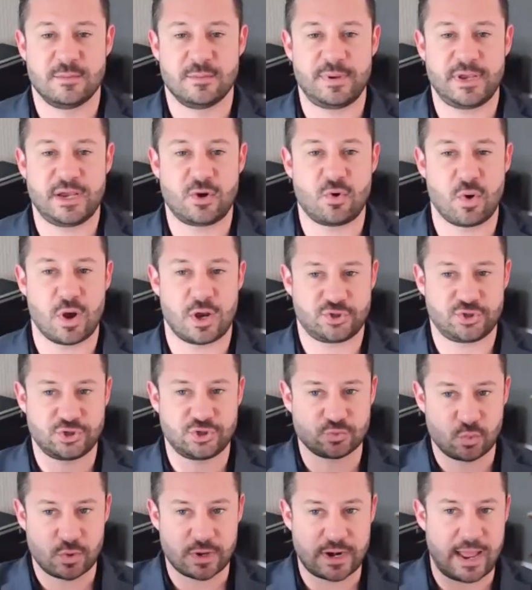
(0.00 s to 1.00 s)
The big
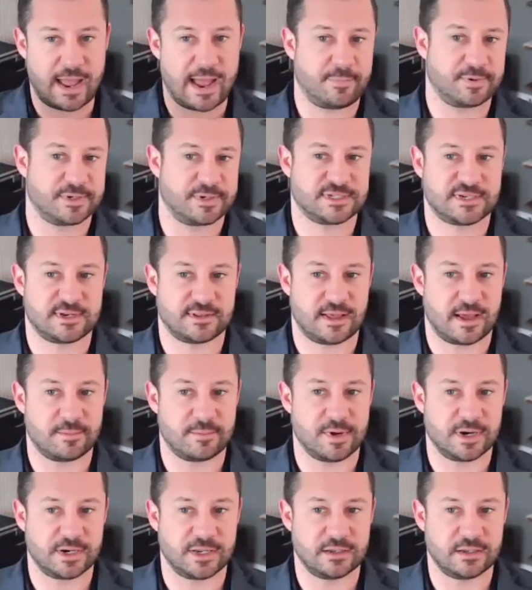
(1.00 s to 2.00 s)
question is what happens to
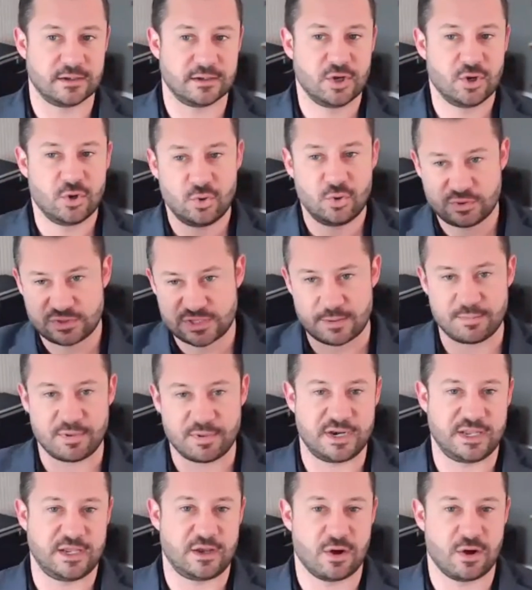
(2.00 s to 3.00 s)
that money? Who's that
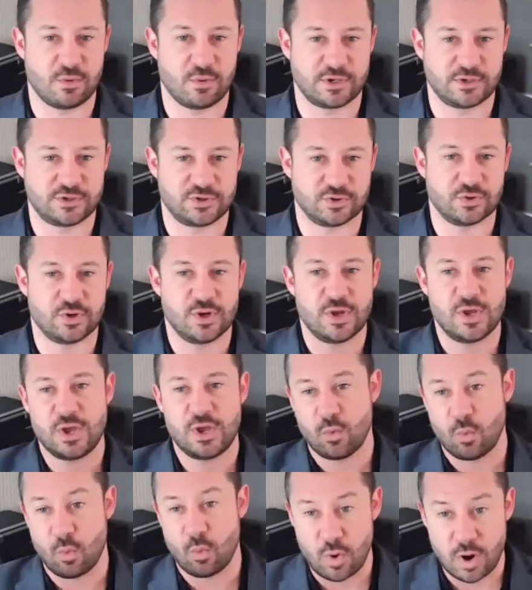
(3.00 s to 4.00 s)
money going to?
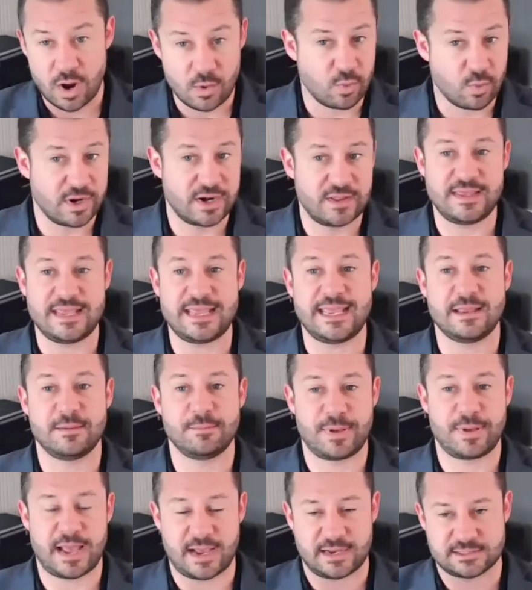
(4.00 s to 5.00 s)
What are the
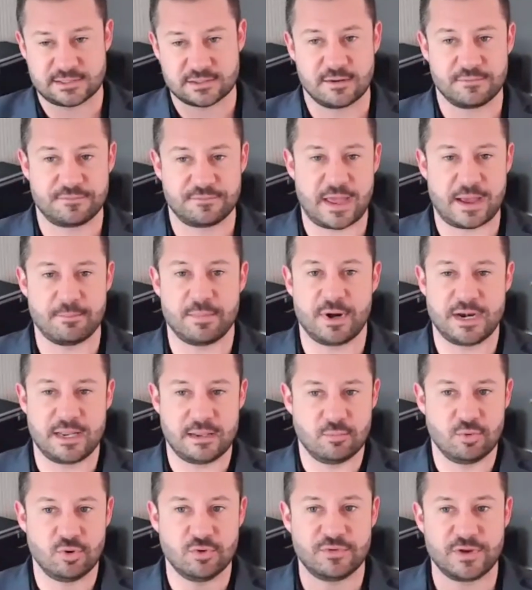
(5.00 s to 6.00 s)
impacts of that
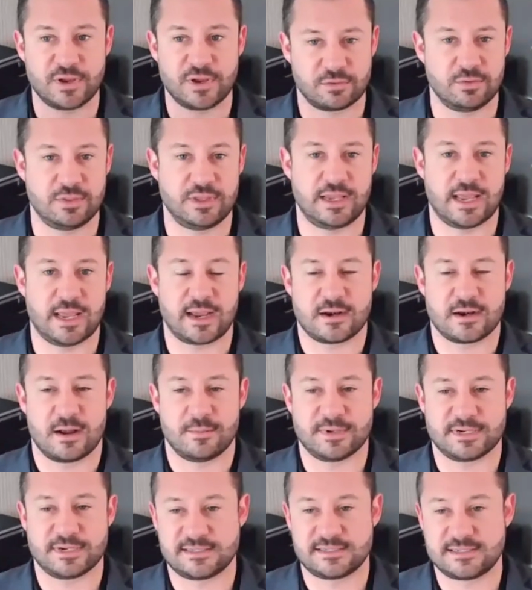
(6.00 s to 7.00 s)
money moving through the
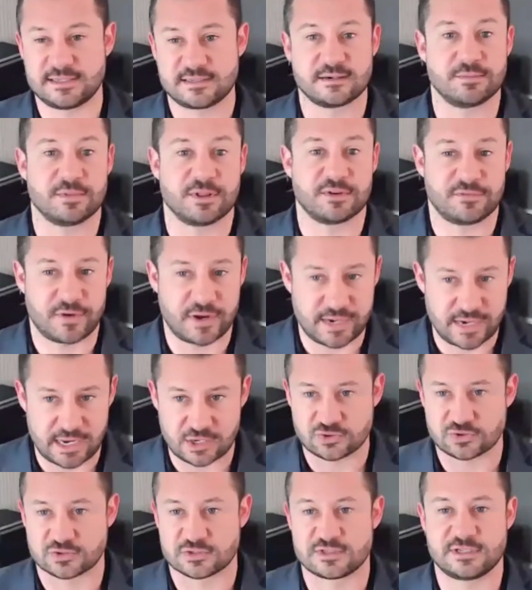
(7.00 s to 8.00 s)
economic system, the
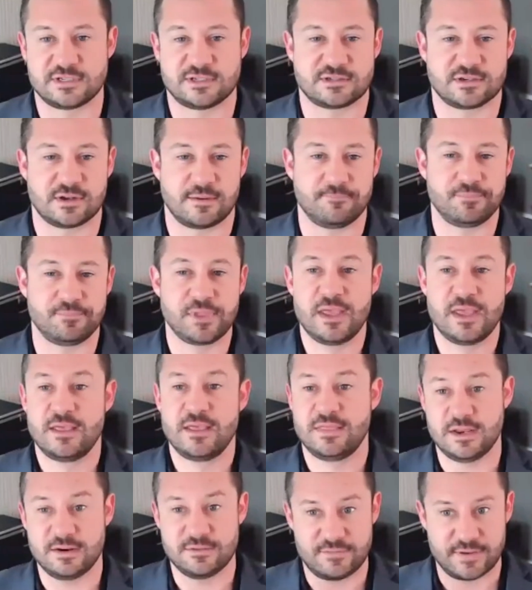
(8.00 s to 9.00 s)
financial system,
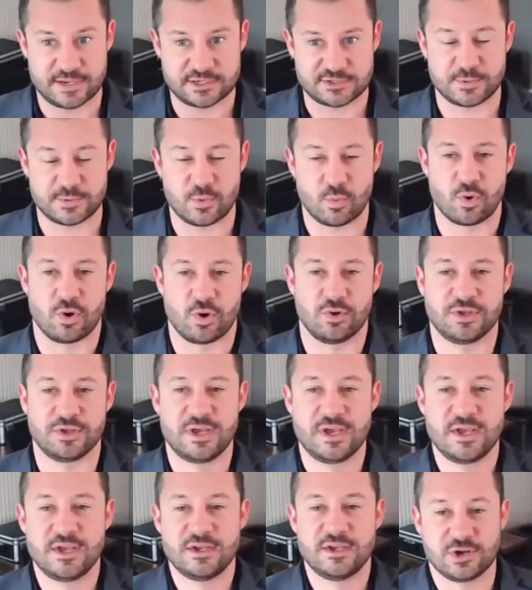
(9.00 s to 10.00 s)
the investment world?
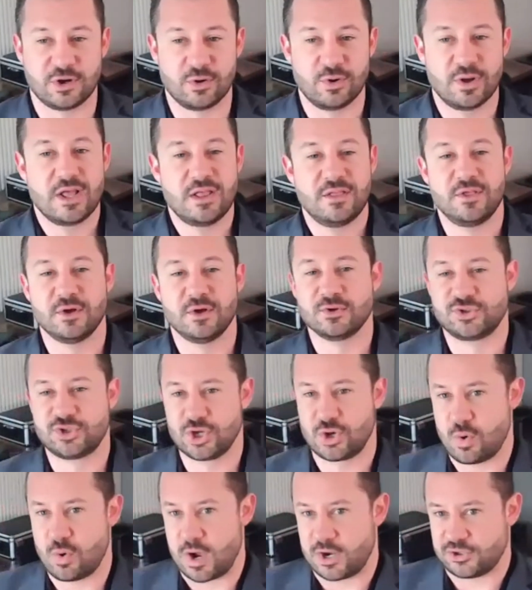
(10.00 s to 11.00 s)
So those are
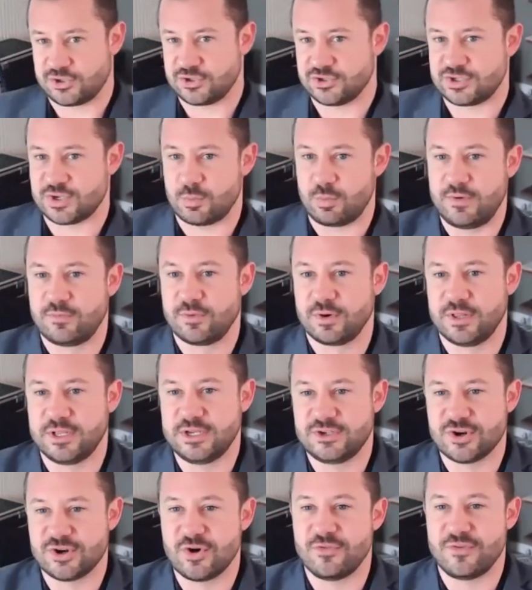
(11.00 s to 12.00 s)
the questions that we've
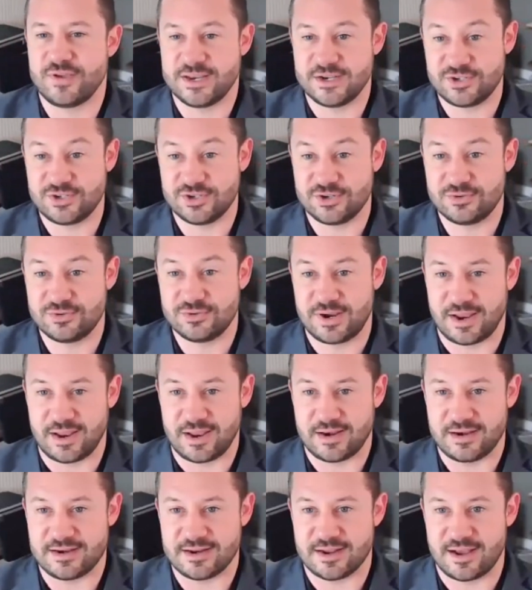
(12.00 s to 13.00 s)
really dove into
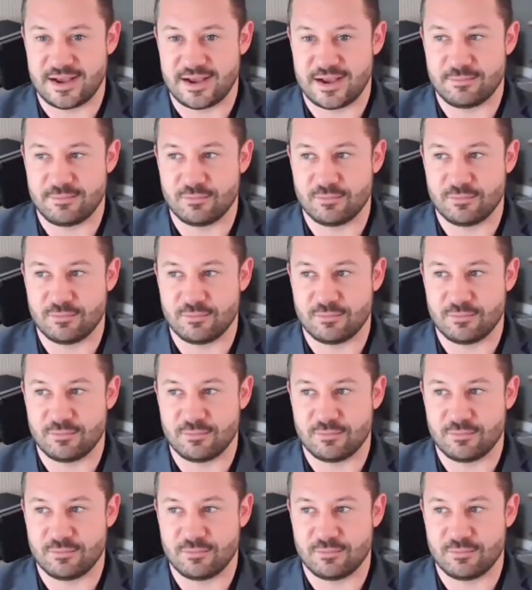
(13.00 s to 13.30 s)
and